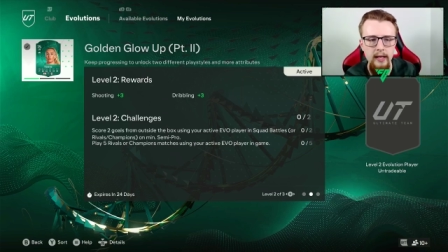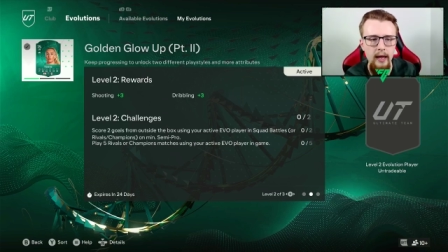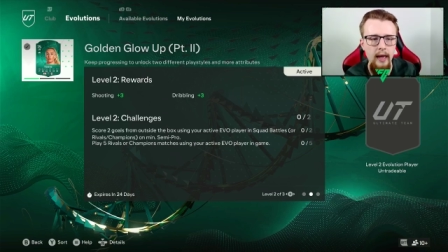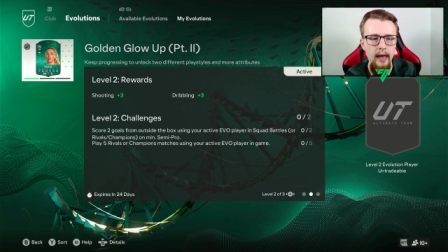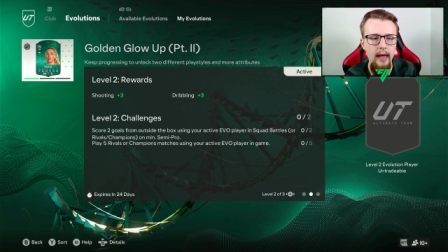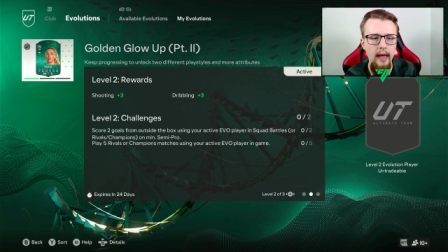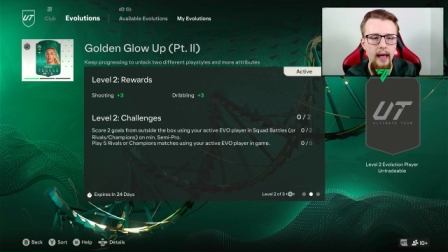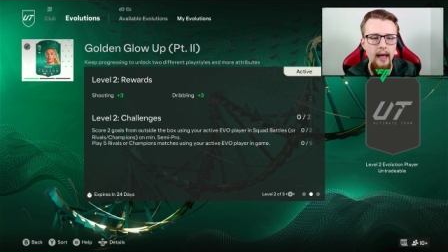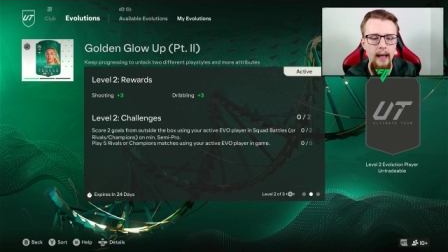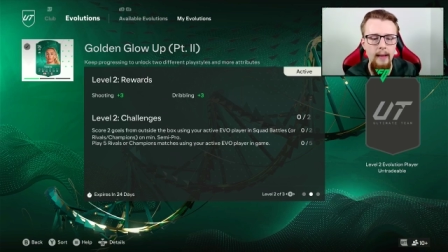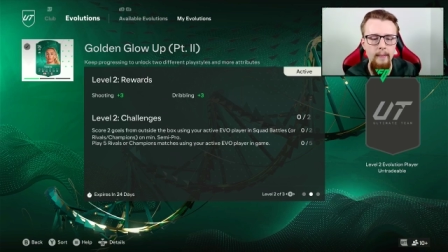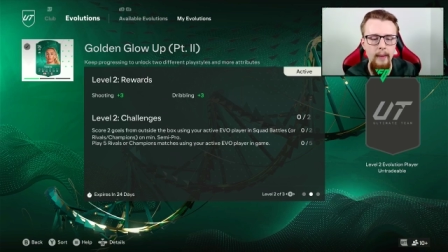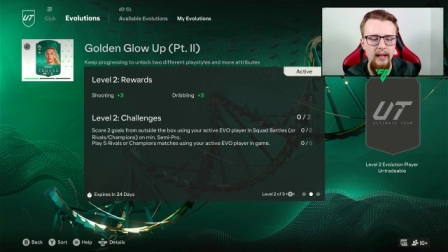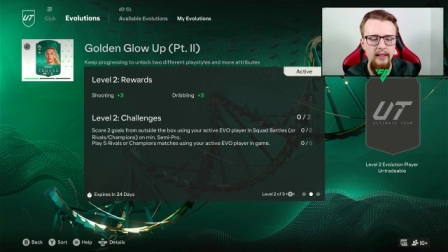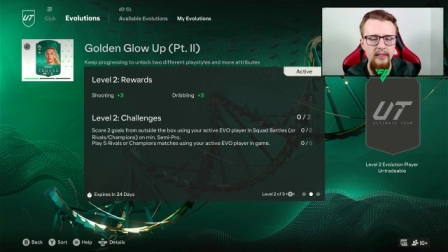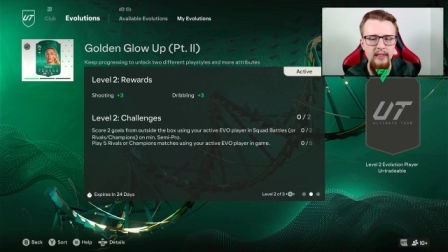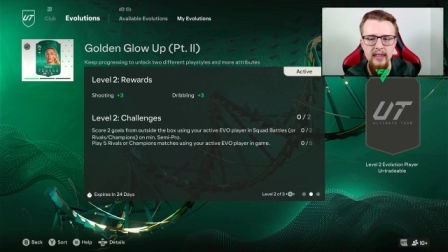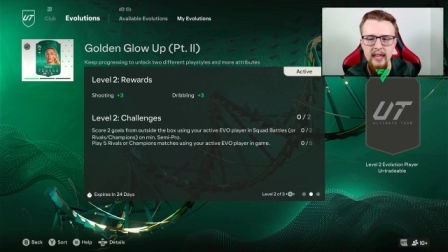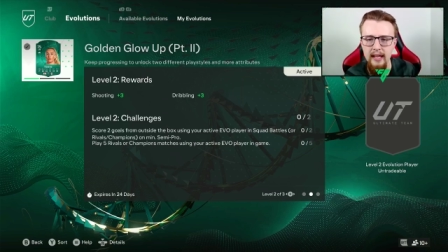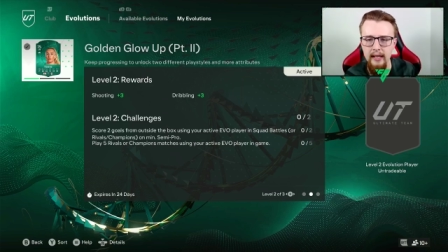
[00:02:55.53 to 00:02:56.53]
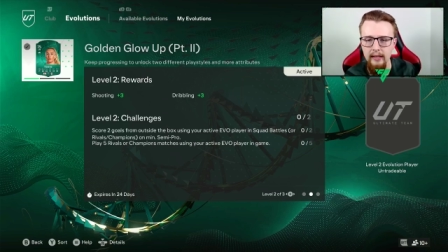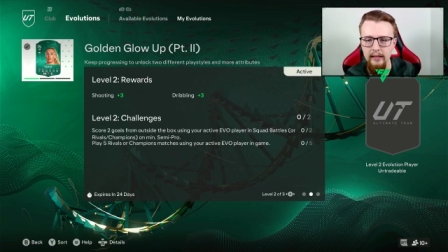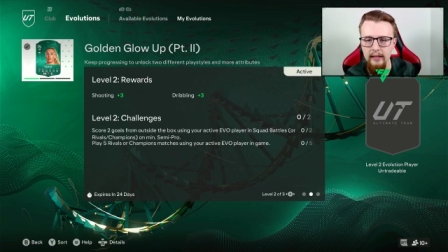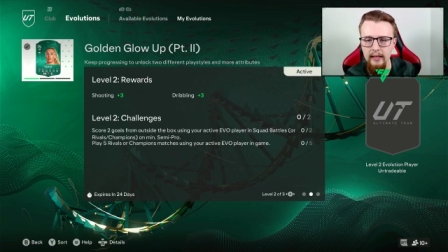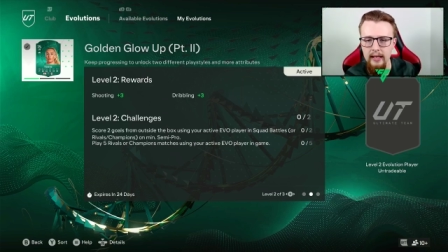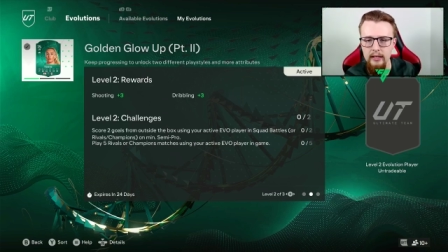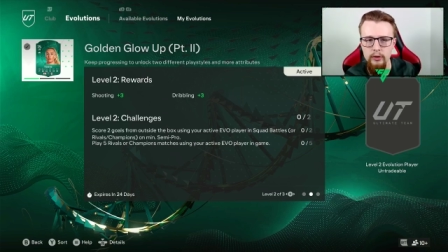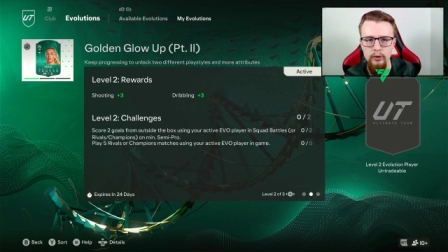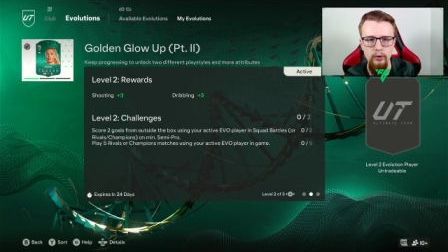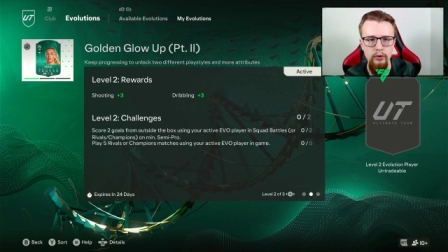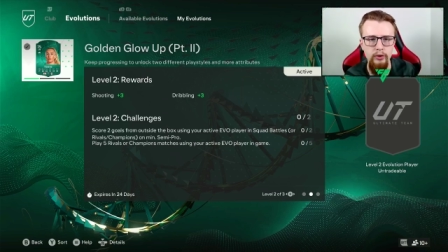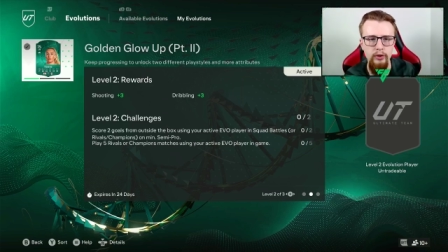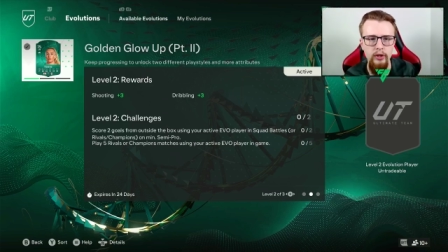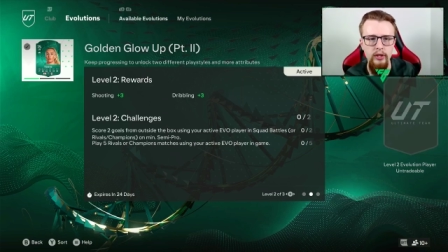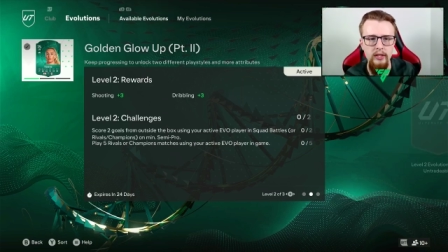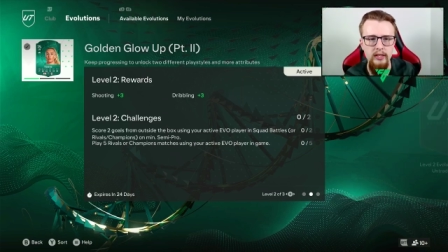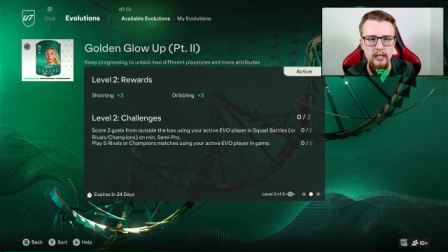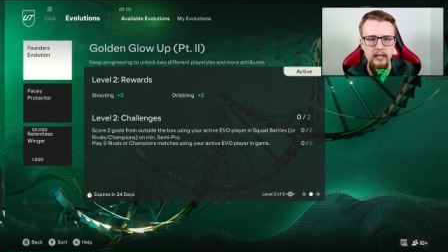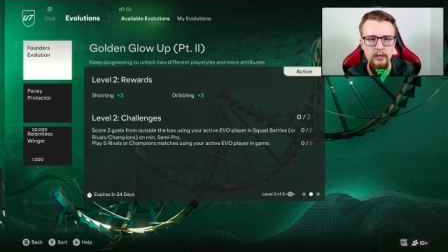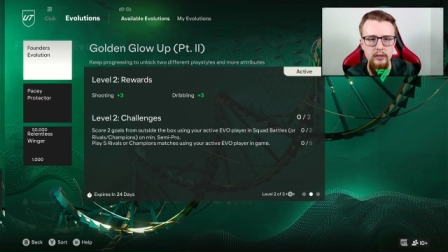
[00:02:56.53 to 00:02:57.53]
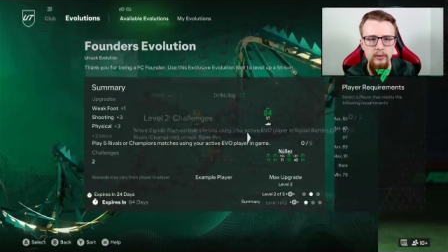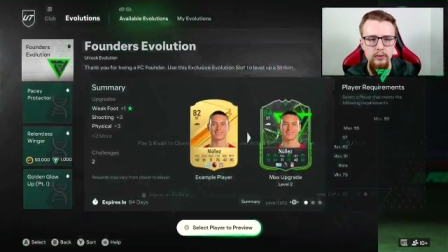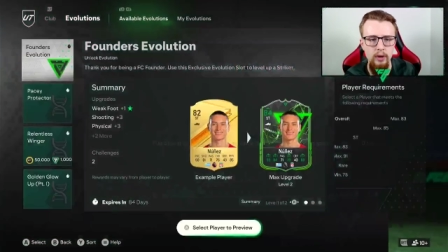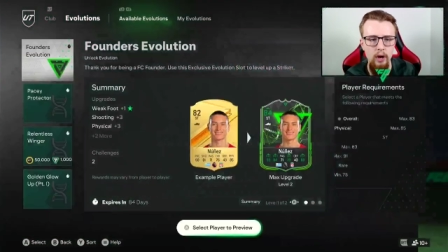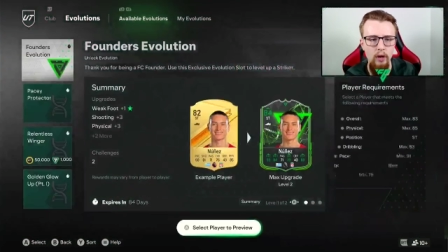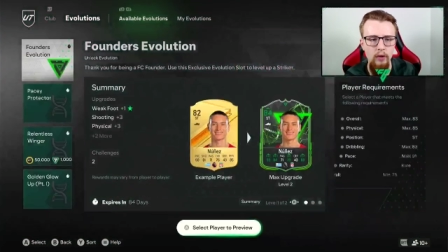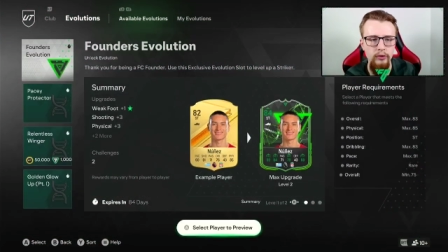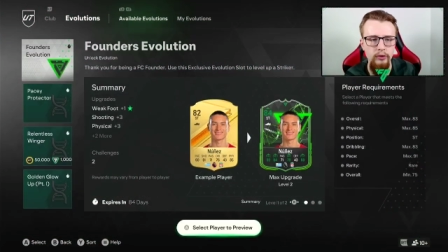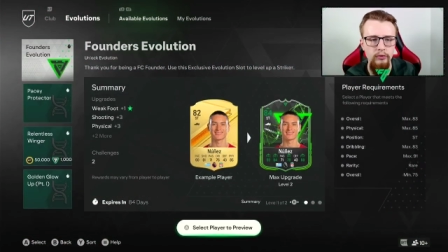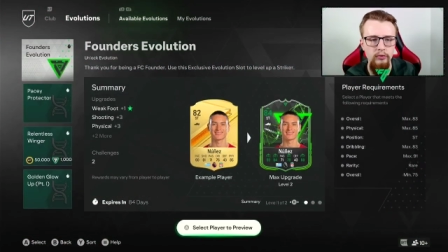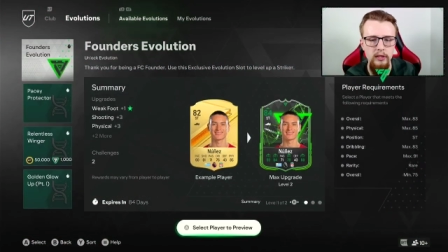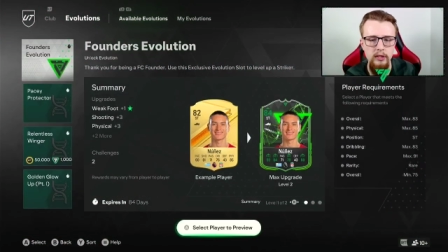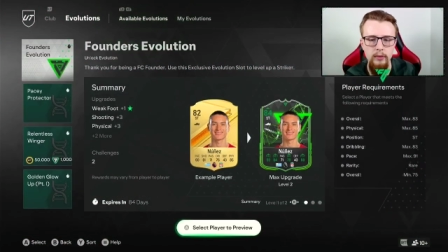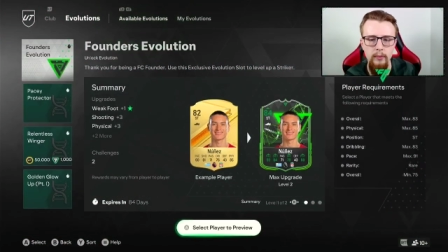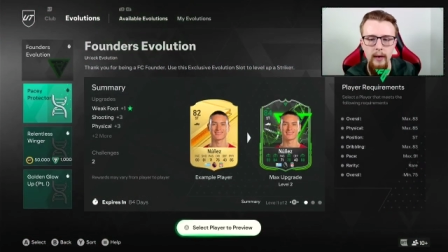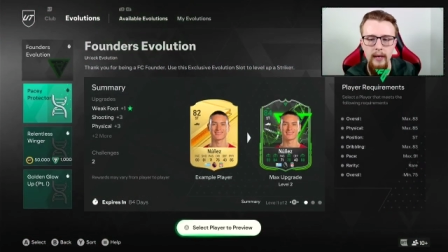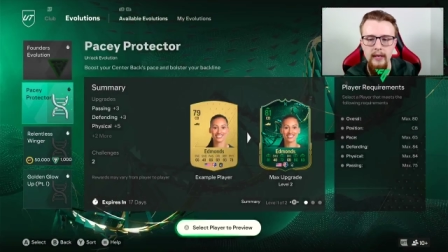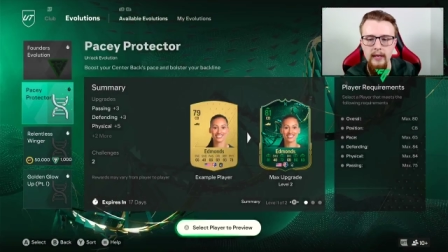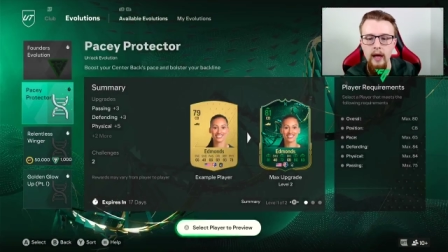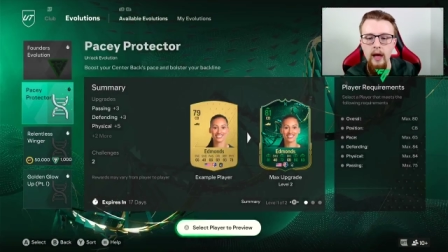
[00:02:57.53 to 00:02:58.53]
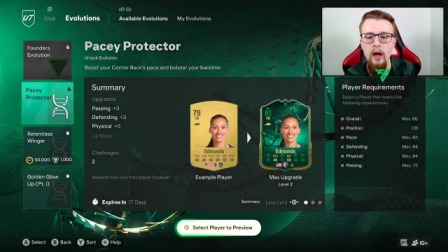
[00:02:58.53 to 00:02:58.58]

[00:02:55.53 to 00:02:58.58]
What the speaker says: I think it just continues on straight away.